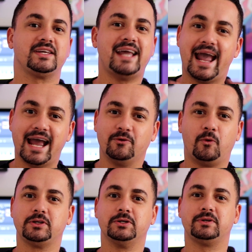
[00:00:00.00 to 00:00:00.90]
CAD,
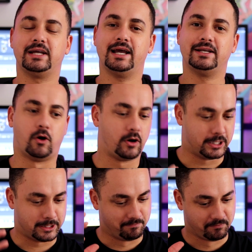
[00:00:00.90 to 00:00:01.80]
AutoCAD,
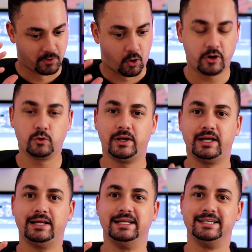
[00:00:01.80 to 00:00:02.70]

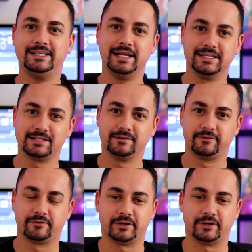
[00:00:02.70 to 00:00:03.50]
hardware intensive